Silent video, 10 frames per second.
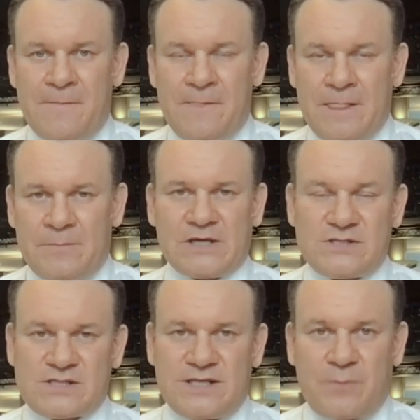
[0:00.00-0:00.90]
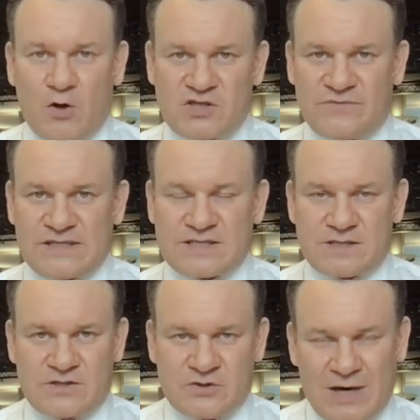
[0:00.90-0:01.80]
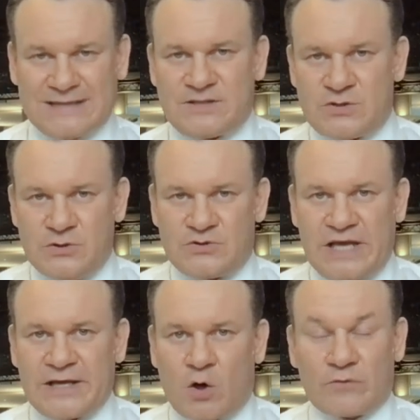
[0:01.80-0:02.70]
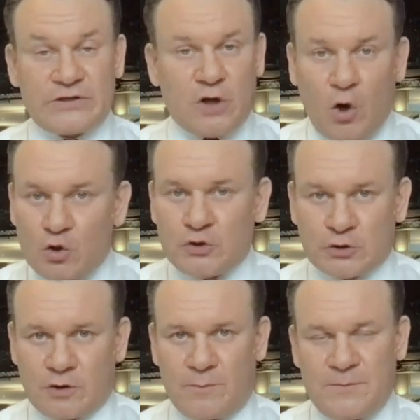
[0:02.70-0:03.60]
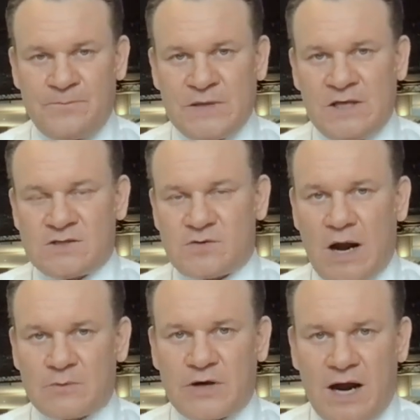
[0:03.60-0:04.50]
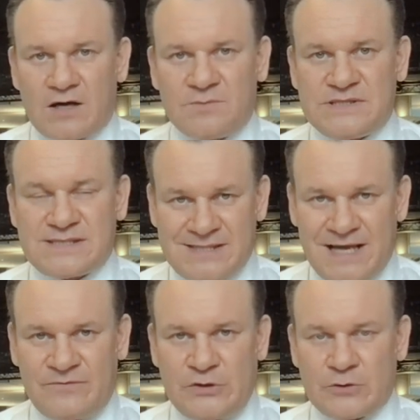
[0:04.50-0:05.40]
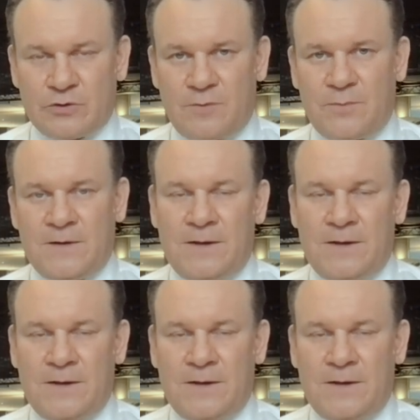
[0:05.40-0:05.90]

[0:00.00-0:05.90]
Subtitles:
because the Bolsheviks tried to take over the whole Europe. So our army saved Europe.